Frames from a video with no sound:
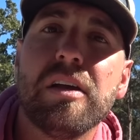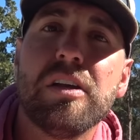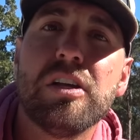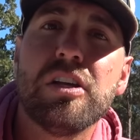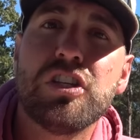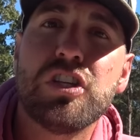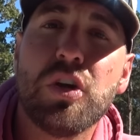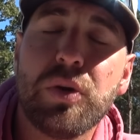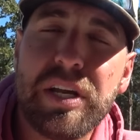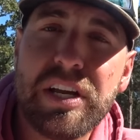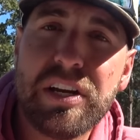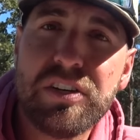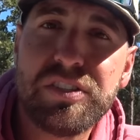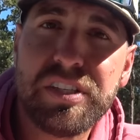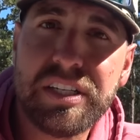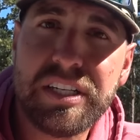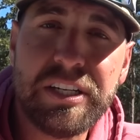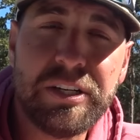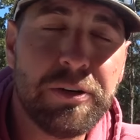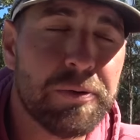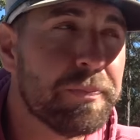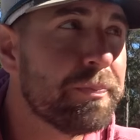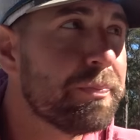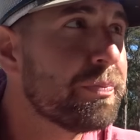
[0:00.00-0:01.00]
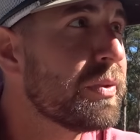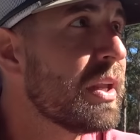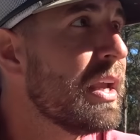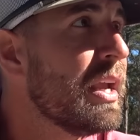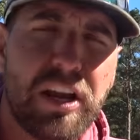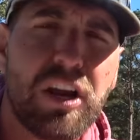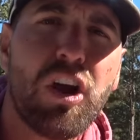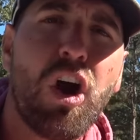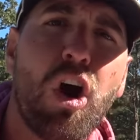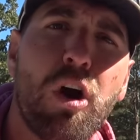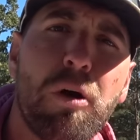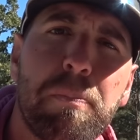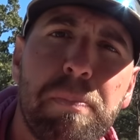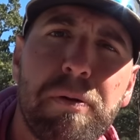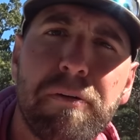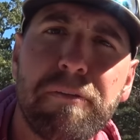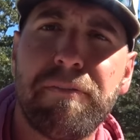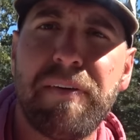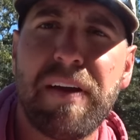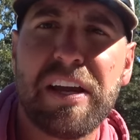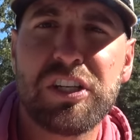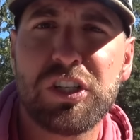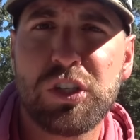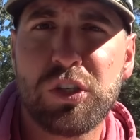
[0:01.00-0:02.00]
So here's the deal. There are
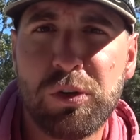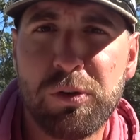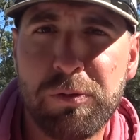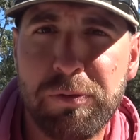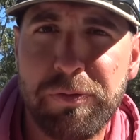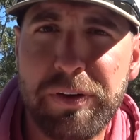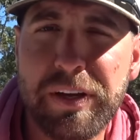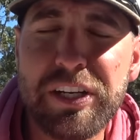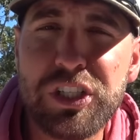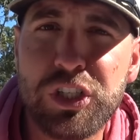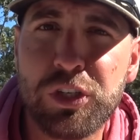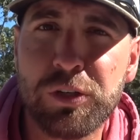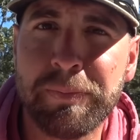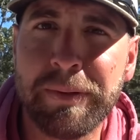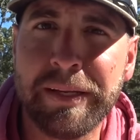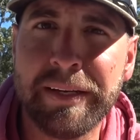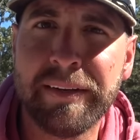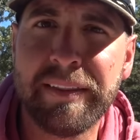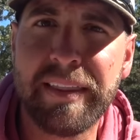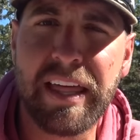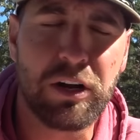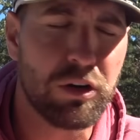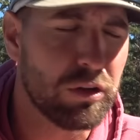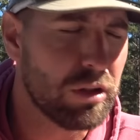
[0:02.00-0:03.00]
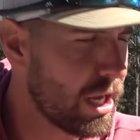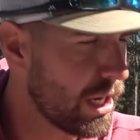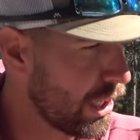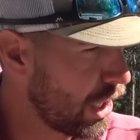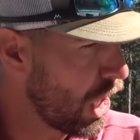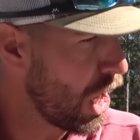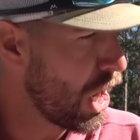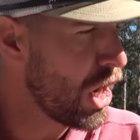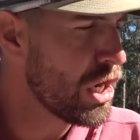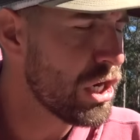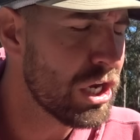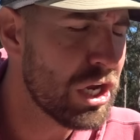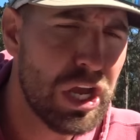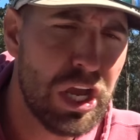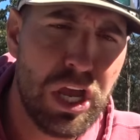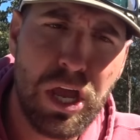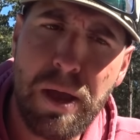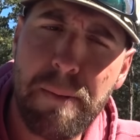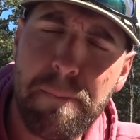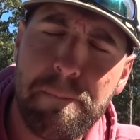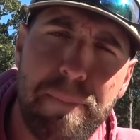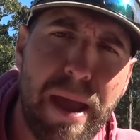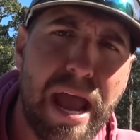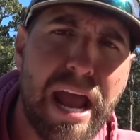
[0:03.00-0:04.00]
professional fishermen that are like, hey,
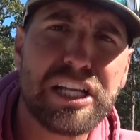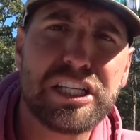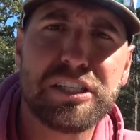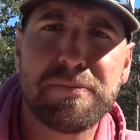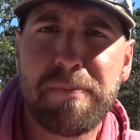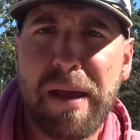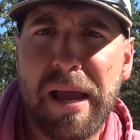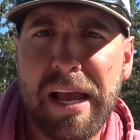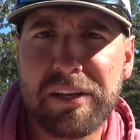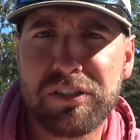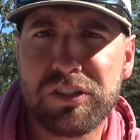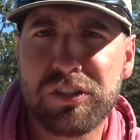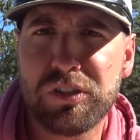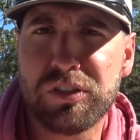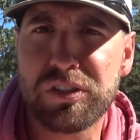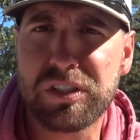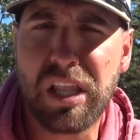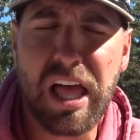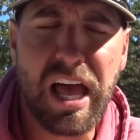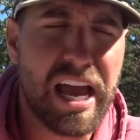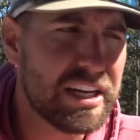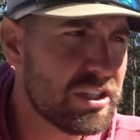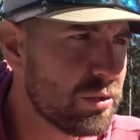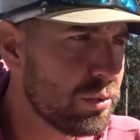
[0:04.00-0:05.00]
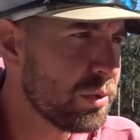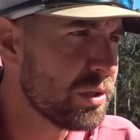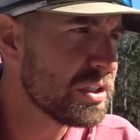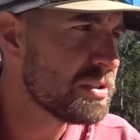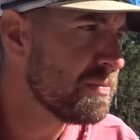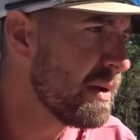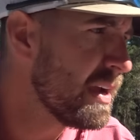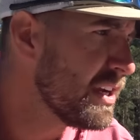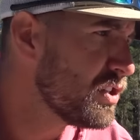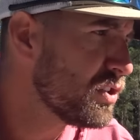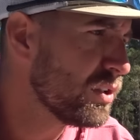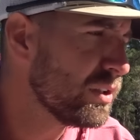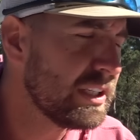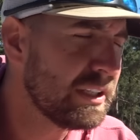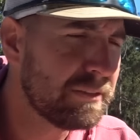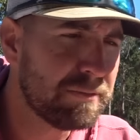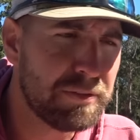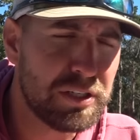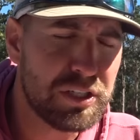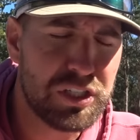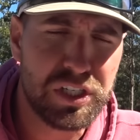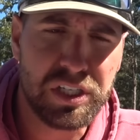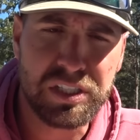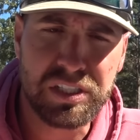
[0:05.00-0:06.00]
Bassmasters lied to us, Major League
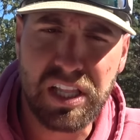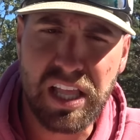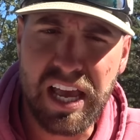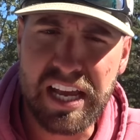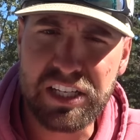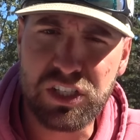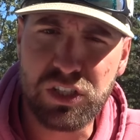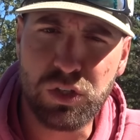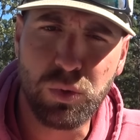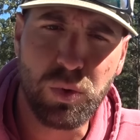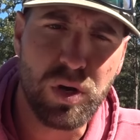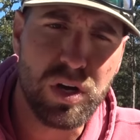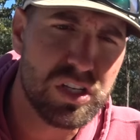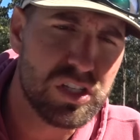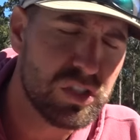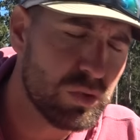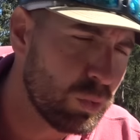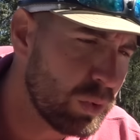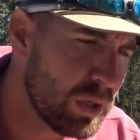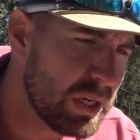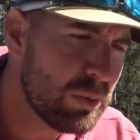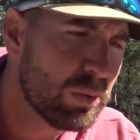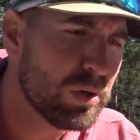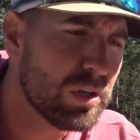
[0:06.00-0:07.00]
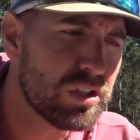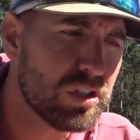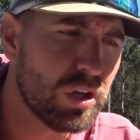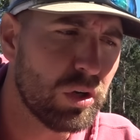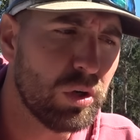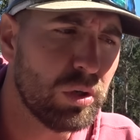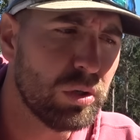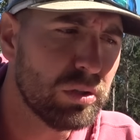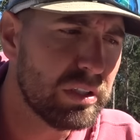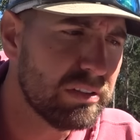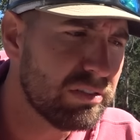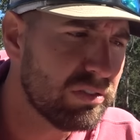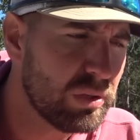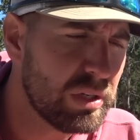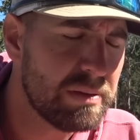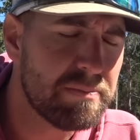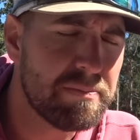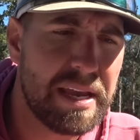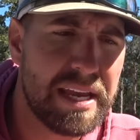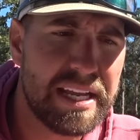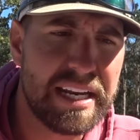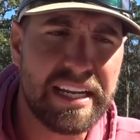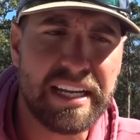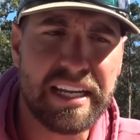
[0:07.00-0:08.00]
Fishing's lied to us. We were told if we
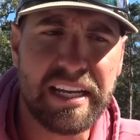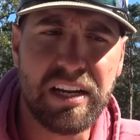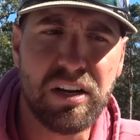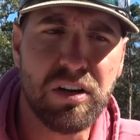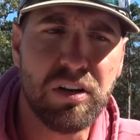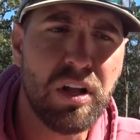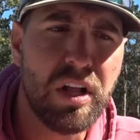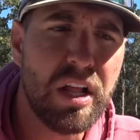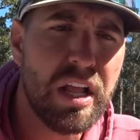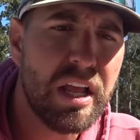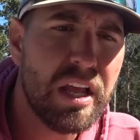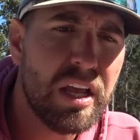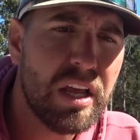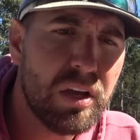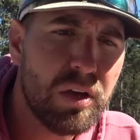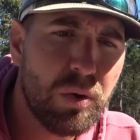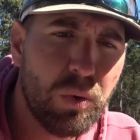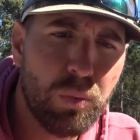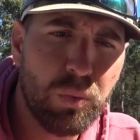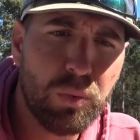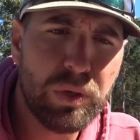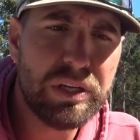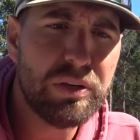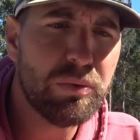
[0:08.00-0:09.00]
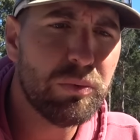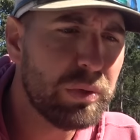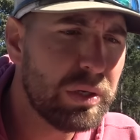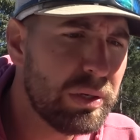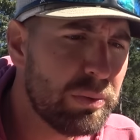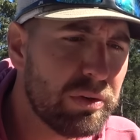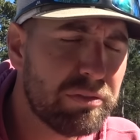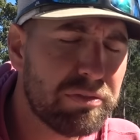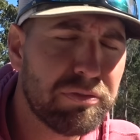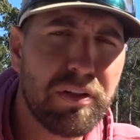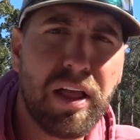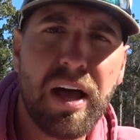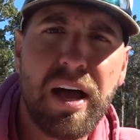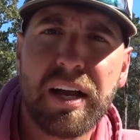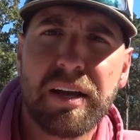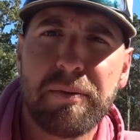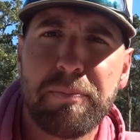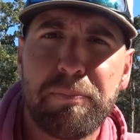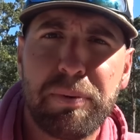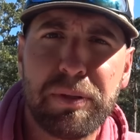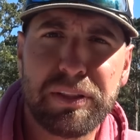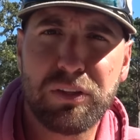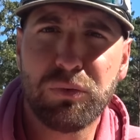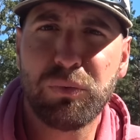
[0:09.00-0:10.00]
made it here, we, we would flock.
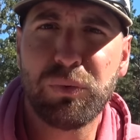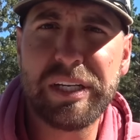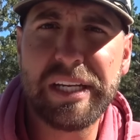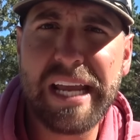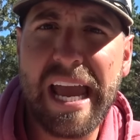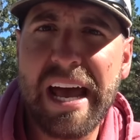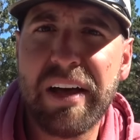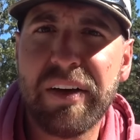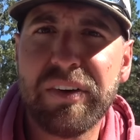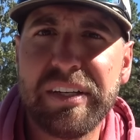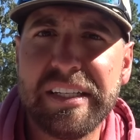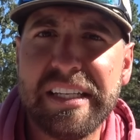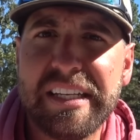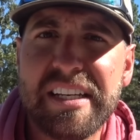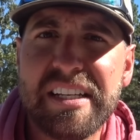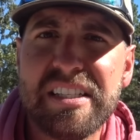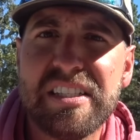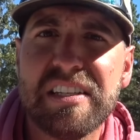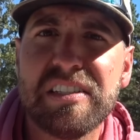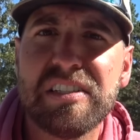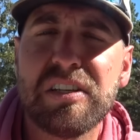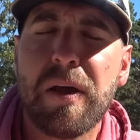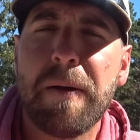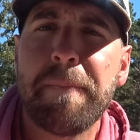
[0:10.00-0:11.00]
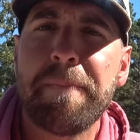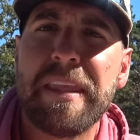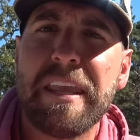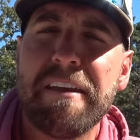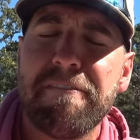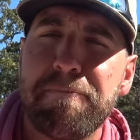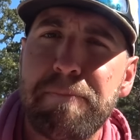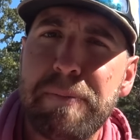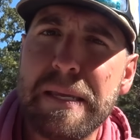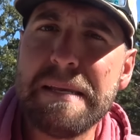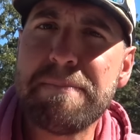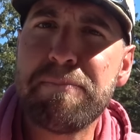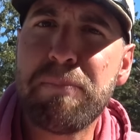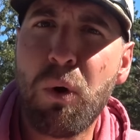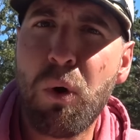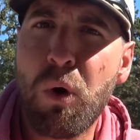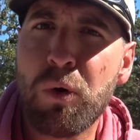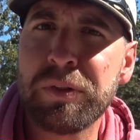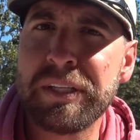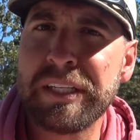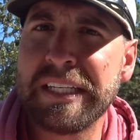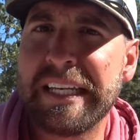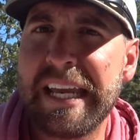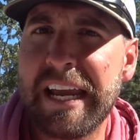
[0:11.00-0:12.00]
But the reality is, is if people
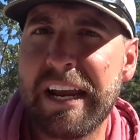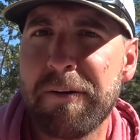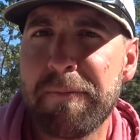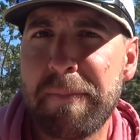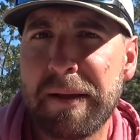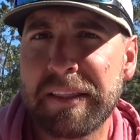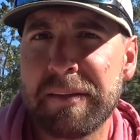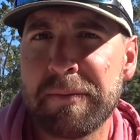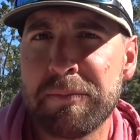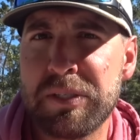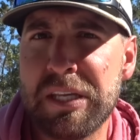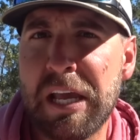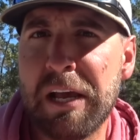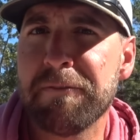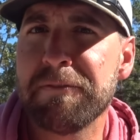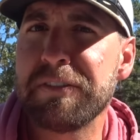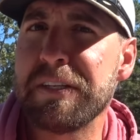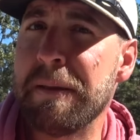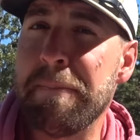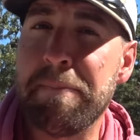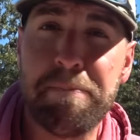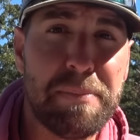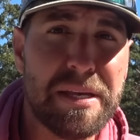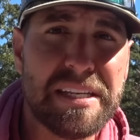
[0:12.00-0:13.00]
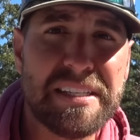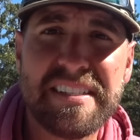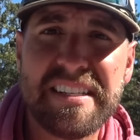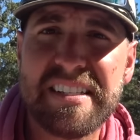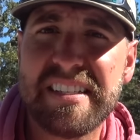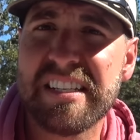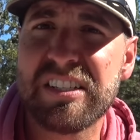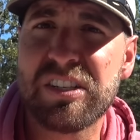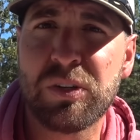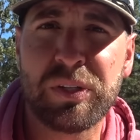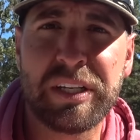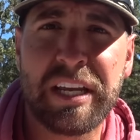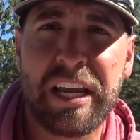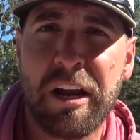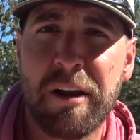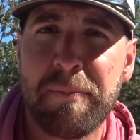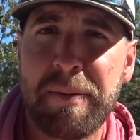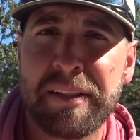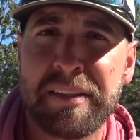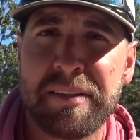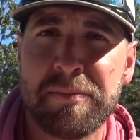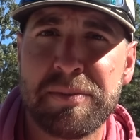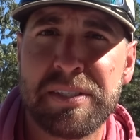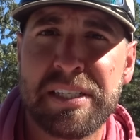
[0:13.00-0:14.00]
only care about themselves and businesses only care
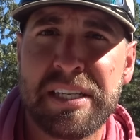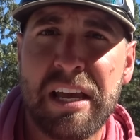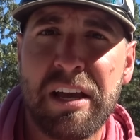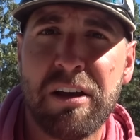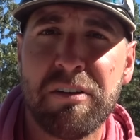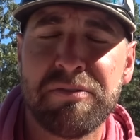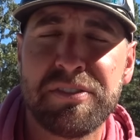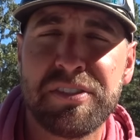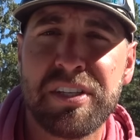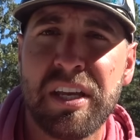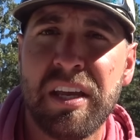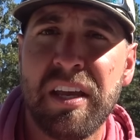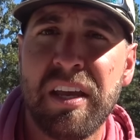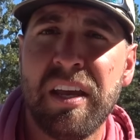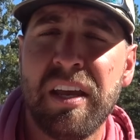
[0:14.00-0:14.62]
about themselves,